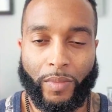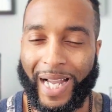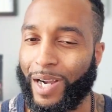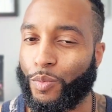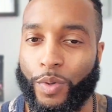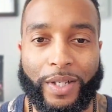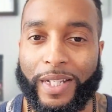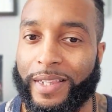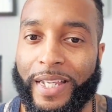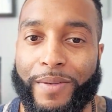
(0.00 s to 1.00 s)
I
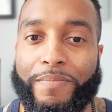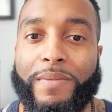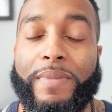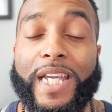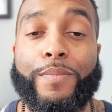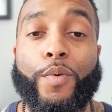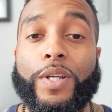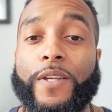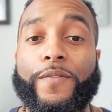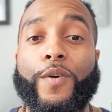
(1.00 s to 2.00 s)
really think men make it more
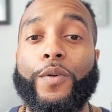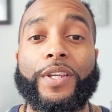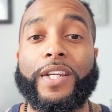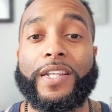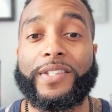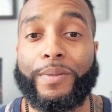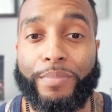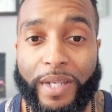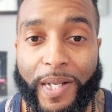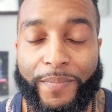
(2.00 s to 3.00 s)
difficult than it needs to
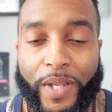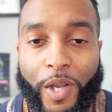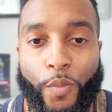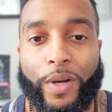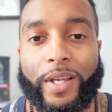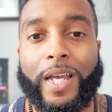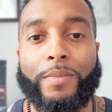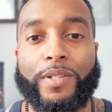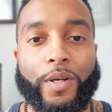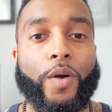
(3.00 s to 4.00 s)
be when it
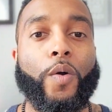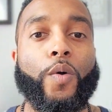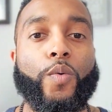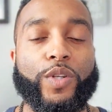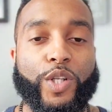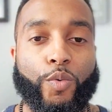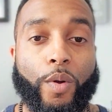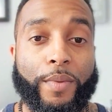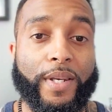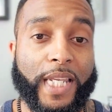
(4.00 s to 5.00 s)
comes to the whole "what's your
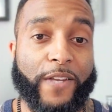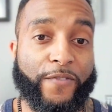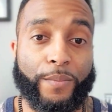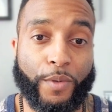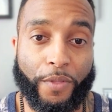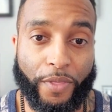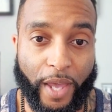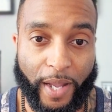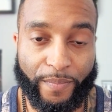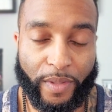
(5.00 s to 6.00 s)
woman need from you"
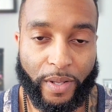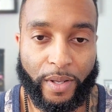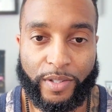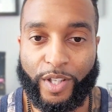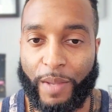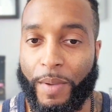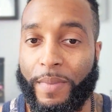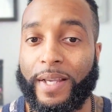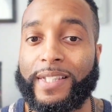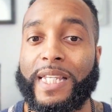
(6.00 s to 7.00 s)
thing. So let me
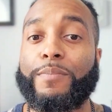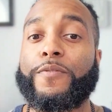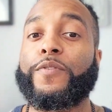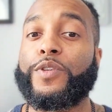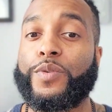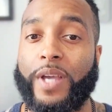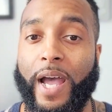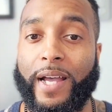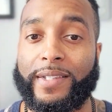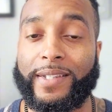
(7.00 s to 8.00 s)
make it simple for you
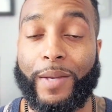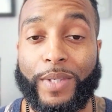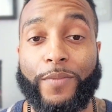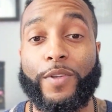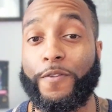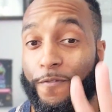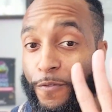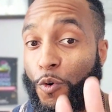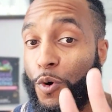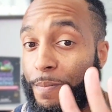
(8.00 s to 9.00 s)
guys, and I'm gonna give you the
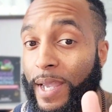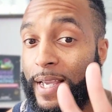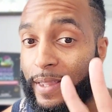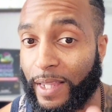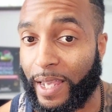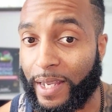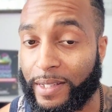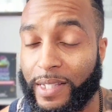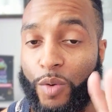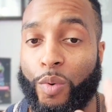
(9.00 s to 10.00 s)
four main
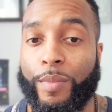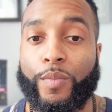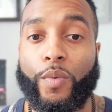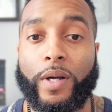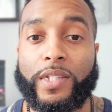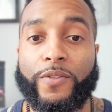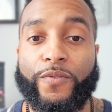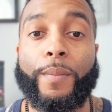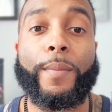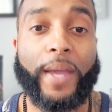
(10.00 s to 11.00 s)
things a woman wants
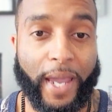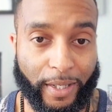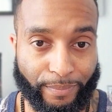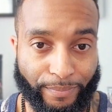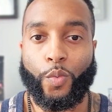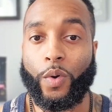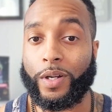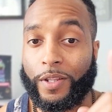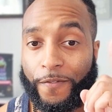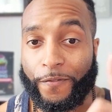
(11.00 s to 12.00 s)
from a man. One
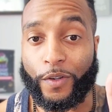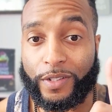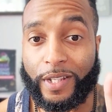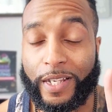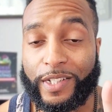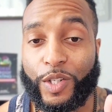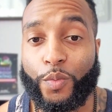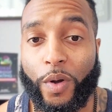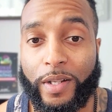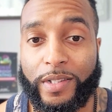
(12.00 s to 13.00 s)
of the first things she
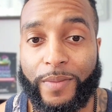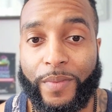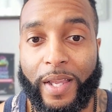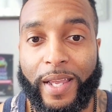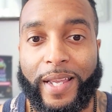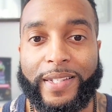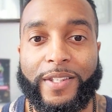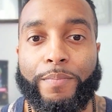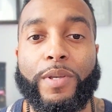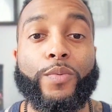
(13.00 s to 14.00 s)
wants is
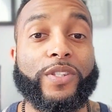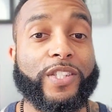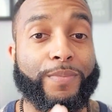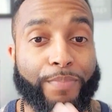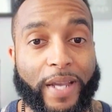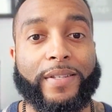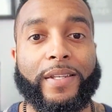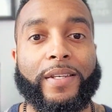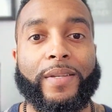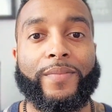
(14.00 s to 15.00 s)
to be
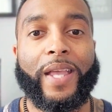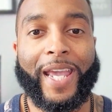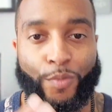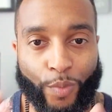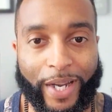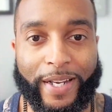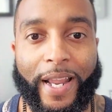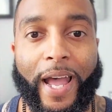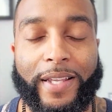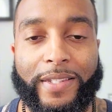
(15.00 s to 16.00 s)
respected and
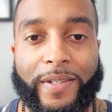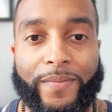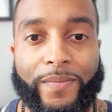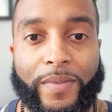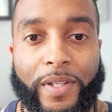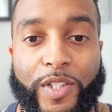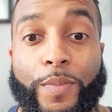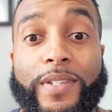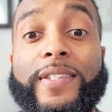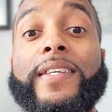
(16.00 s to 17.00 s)
recognized, to
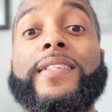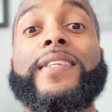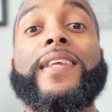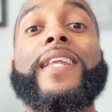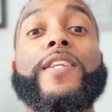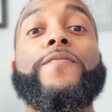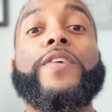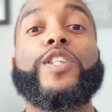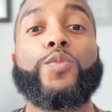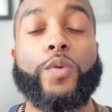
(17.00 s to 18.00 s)
be seen as an
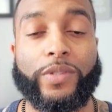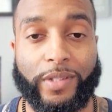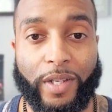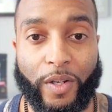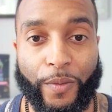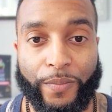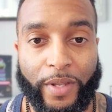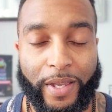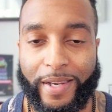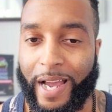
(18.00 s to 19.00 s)
individual still,
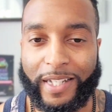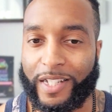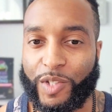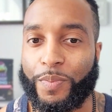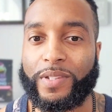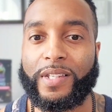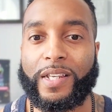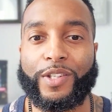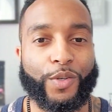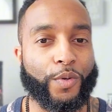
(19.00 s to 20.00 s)
not to just be
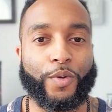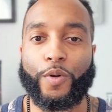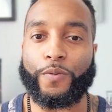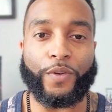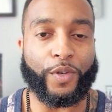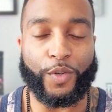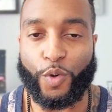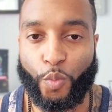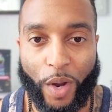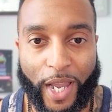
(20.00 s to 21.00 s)
seen as your girlfriend or your
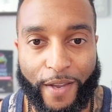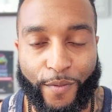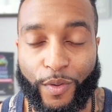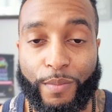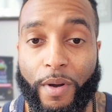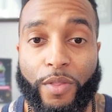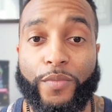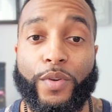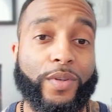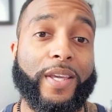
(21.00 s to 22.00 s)
wife or the mother
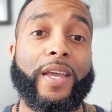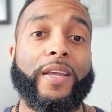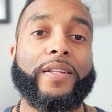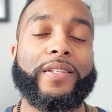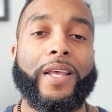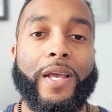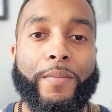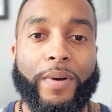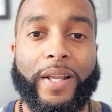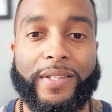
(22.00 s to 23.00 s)
of your kids,
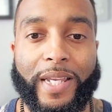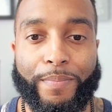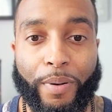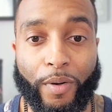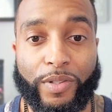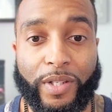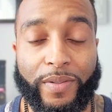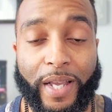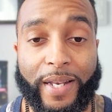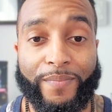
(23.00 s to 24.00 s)
but as a person
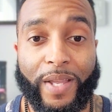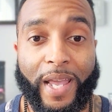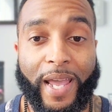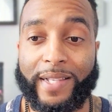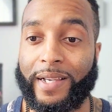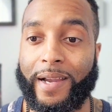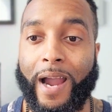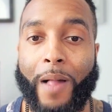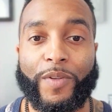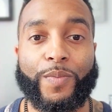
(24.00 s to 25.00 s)
that has
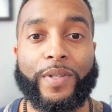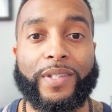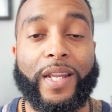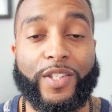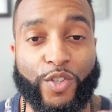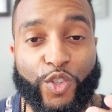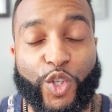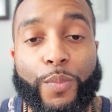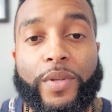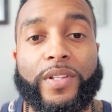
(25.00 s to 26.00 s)
accomplishments and has
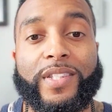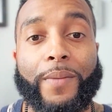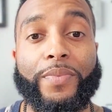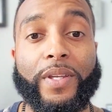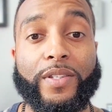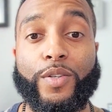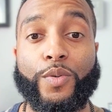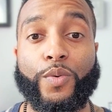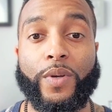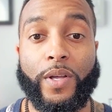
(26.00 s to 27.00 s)
contributed something
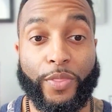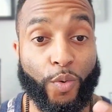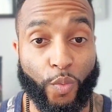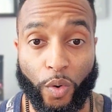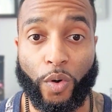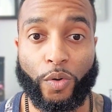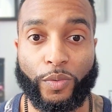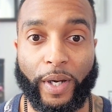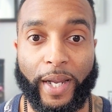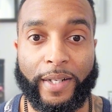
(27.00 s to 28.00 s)
to the world,
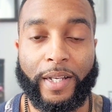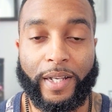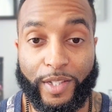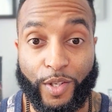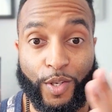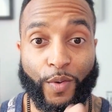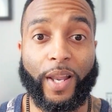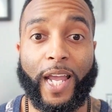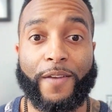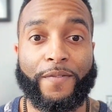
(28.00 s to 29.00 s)
right? To your
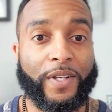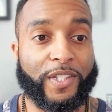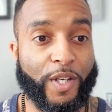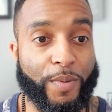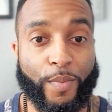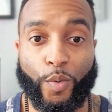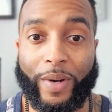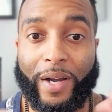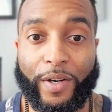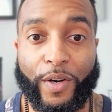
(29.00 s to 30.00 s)
life, to the people
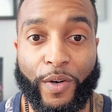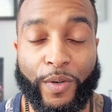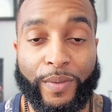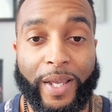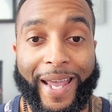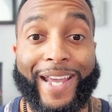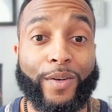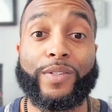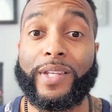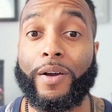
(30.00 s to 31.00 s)
around her and
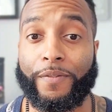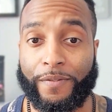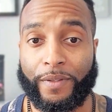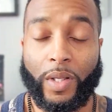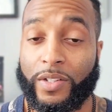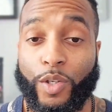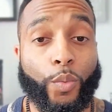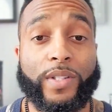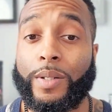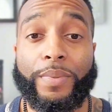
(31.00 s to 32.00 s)
herself. She
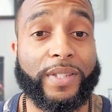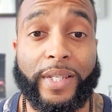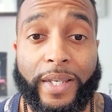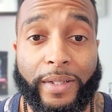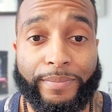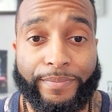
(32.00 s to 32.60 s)
wants to be seen.